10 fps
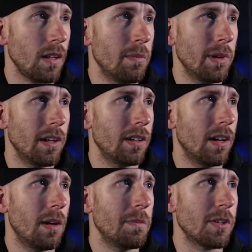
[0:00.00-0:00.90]
But
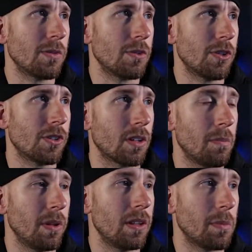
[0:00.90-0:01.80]
this was just to
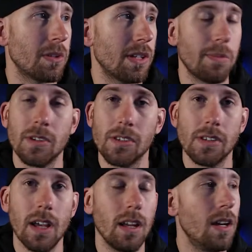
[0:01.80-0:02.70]
complete the perception
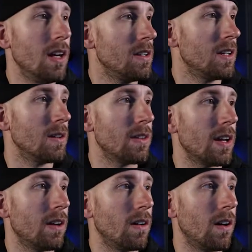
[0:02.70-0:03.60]
set to get her
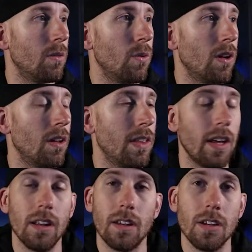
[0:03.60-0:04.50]

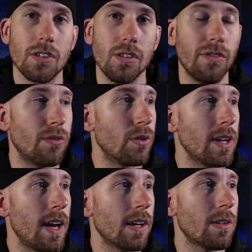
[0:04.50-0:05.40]
that additional
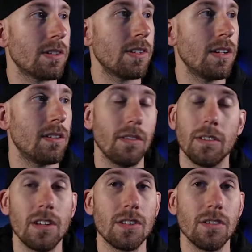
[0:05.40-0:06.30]
40 accuracy and an
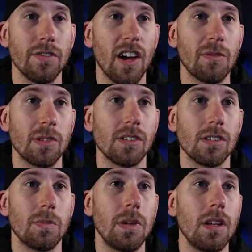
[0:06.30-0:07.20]
additional
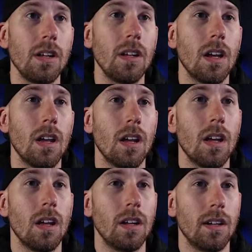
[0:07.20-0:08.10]
5% speed.
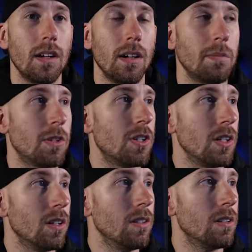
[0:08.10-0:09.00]
The
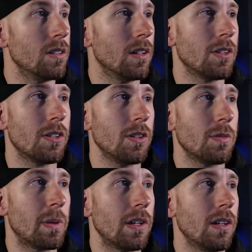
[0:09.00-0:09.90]
shield's pretty